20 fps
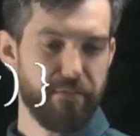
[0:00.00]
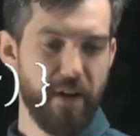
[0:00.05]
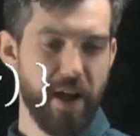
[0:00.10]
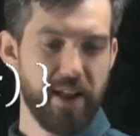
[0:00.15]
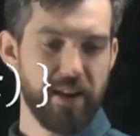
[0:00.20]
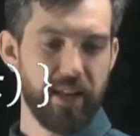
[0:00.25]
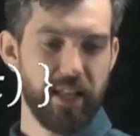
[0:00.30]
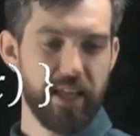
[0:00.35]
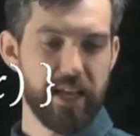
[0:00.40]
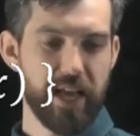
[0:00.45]

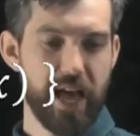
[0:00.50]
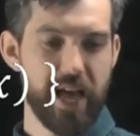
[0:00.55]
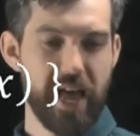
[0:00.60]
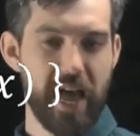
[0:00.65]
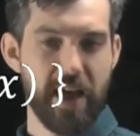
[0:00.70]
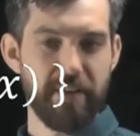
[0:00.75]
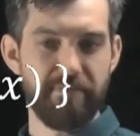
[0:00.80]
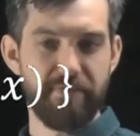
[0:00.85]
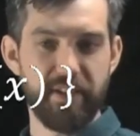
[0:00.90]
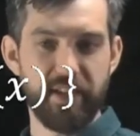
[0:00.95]
finally I
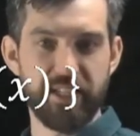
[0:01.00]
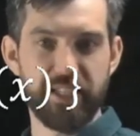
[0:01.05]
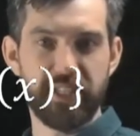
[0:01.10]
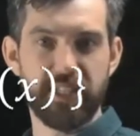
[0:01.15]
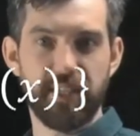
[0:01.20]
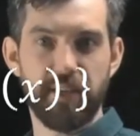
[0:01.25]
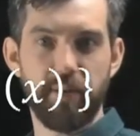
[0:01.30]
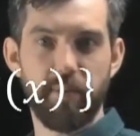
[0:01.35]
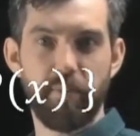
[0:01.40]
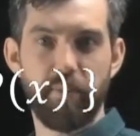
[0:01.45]
have
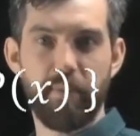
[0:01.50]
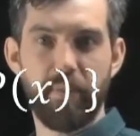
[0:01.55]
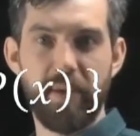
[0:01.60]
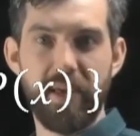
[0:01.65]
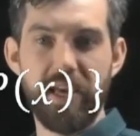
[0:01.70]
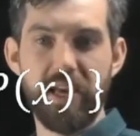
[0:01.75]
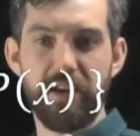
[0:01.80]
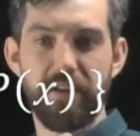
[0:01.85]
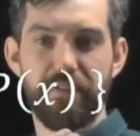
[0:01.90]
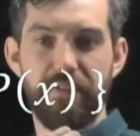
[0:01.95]
this
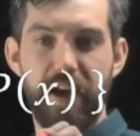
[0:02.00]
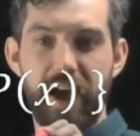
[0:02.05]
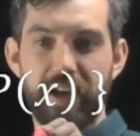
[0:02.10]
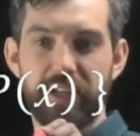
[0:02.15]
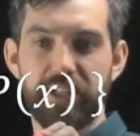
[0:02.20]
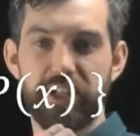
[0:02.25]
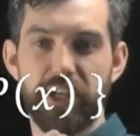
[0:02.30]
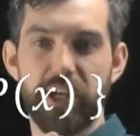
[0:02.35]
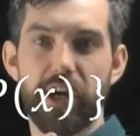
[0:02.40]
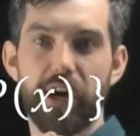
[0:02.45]
p of
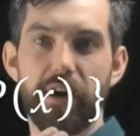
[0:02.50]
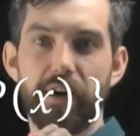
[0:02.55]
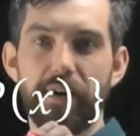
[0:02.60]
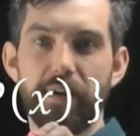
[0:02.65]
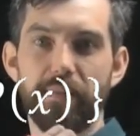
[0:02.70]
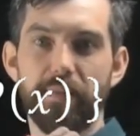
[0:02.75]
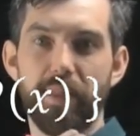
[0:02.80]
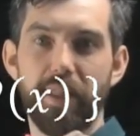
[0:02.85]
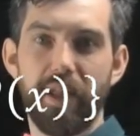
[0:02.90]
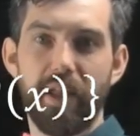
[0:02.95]
x
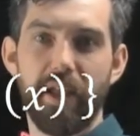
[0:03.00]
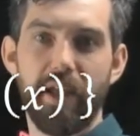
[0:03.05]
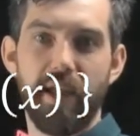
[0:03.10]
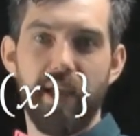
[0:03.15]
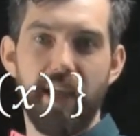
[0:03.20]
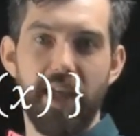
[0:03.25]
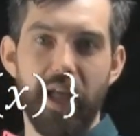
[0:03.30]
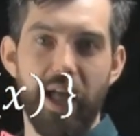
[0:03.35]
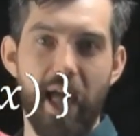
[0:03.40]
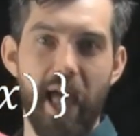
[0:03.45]
here,
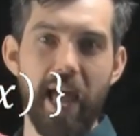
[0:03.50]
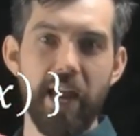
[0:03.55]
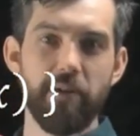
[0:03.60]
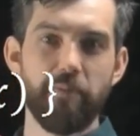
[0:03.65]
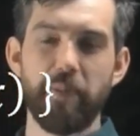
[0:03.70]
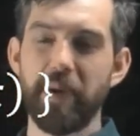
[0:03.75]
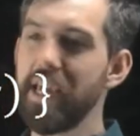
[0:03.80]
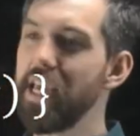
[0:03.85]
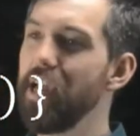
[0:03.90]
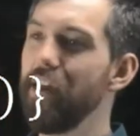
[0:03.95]

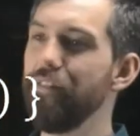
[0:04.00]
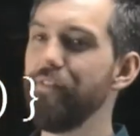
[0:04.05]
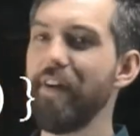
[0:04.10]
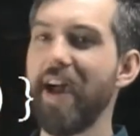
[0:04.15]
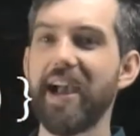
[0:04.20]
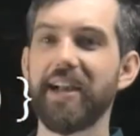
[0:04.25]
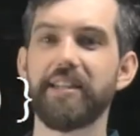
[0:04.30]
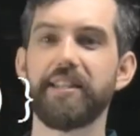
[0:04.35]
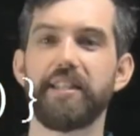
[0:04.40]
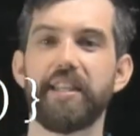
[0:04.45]
and p of
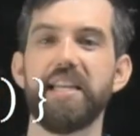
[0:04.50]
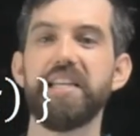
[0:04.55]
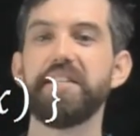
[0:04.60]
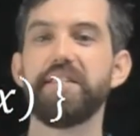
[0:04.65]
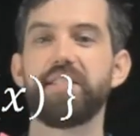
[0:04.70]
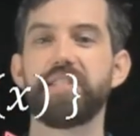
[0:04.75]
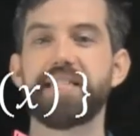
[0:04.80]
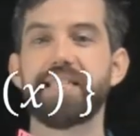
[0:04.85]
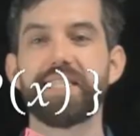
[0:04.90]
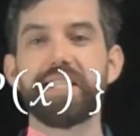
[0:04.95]
x
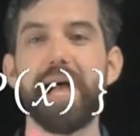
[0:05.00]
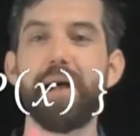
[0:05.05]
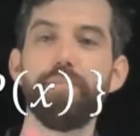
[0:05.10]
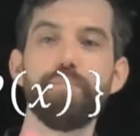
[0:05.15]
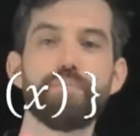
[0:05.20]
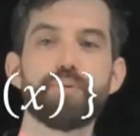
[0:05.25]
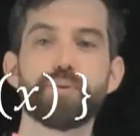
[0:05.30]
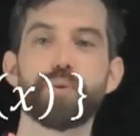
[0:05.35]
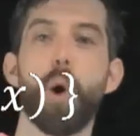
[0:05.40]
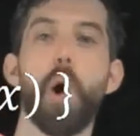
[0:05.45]
is
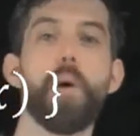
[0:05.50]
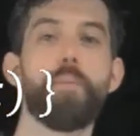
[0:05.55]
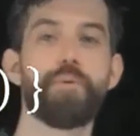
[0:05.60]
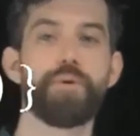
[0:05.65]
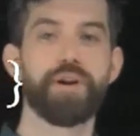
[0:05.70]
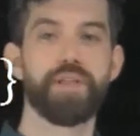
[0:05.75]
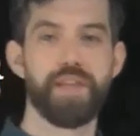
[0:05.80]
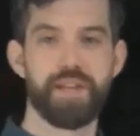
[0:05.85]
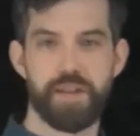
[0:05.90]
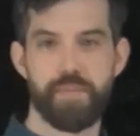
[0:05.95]
some
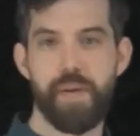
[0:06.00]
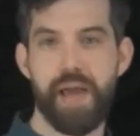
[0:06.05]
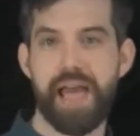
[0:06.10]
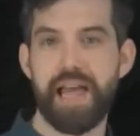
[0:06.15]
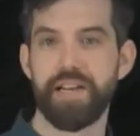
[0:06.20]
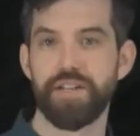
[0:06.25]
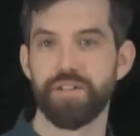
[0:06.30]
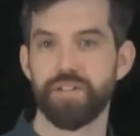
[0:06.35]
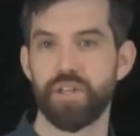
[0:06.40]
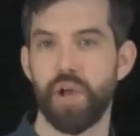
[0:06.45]
property that
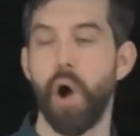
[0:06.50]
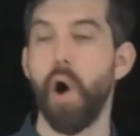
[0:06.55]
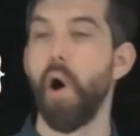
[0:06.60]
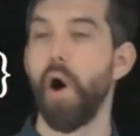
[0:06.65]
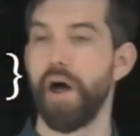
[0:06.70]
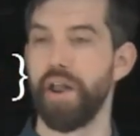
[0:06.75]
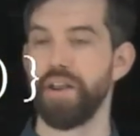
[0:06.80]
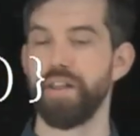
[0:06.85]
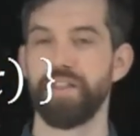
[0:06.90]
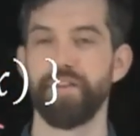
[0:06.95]
depends
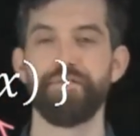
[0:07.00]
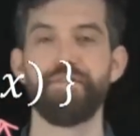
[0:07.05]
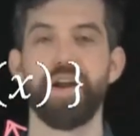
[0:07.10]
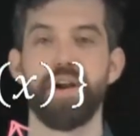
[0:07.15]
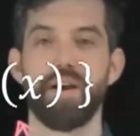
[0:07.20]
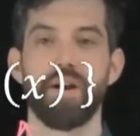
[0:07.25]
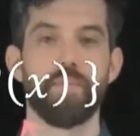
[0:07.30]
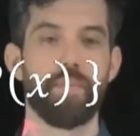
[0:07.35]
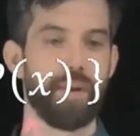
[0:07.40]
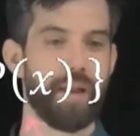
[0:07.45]
on the
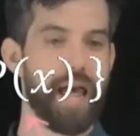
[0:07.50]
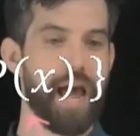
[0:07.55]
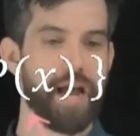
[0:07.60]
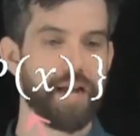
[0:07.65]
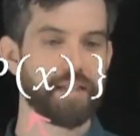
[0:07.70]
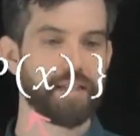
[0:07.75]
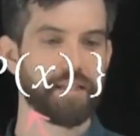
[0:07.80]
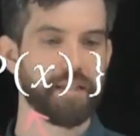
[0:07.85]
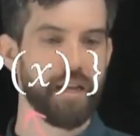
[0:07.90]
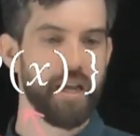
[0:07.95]
variable
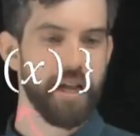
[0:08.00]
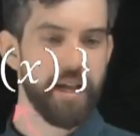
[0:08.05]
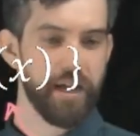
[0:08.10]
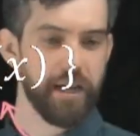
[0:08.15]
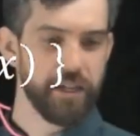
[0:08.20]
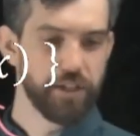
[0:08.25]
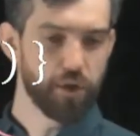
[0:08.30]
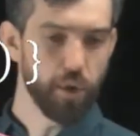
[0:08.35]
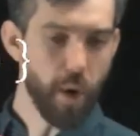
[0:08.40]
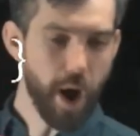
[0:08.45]
x.
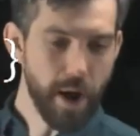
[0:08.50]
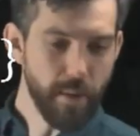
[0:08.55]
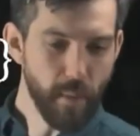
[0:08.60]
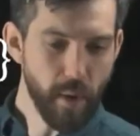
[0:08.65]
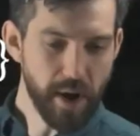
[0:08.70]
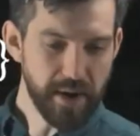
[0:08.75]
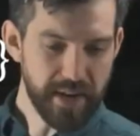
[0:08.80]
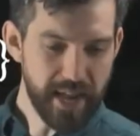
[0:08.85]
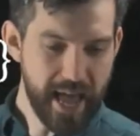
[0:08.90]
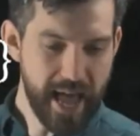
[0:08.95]
So I
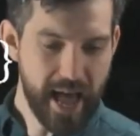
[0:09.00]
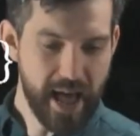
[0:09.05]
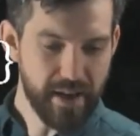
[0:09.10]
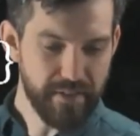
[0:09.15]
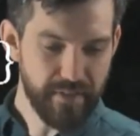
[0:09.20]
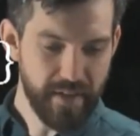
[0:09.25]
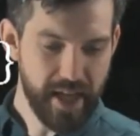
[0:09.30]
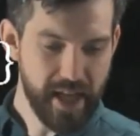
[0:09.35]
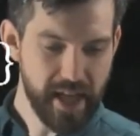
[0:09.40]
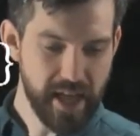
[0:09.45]
want to
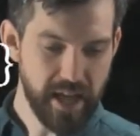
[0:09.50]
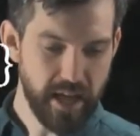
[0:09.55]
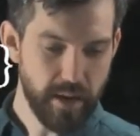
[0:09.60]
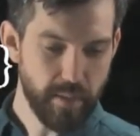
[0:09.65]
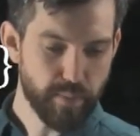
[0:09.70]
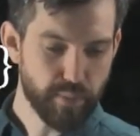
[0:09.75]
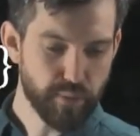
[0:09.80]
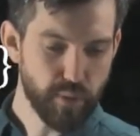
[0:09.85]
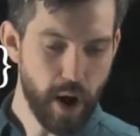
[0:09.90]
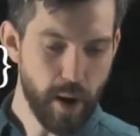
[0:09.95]
have a
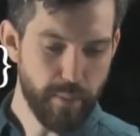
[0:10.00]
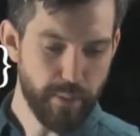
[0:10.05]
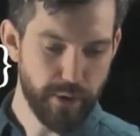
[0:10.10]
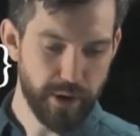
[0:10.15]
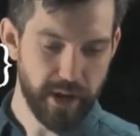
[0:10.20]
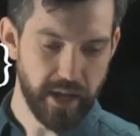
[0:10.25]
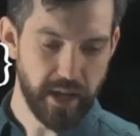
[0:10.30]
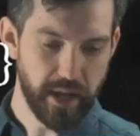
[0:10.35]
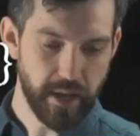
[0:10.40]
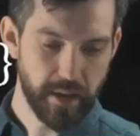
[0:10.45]

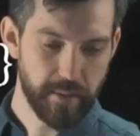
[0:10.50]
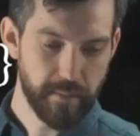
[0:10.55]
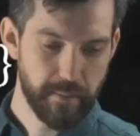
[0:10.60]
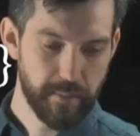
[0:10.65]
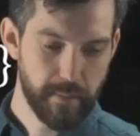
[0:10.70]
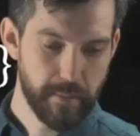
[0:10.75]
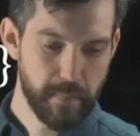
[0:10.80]
property,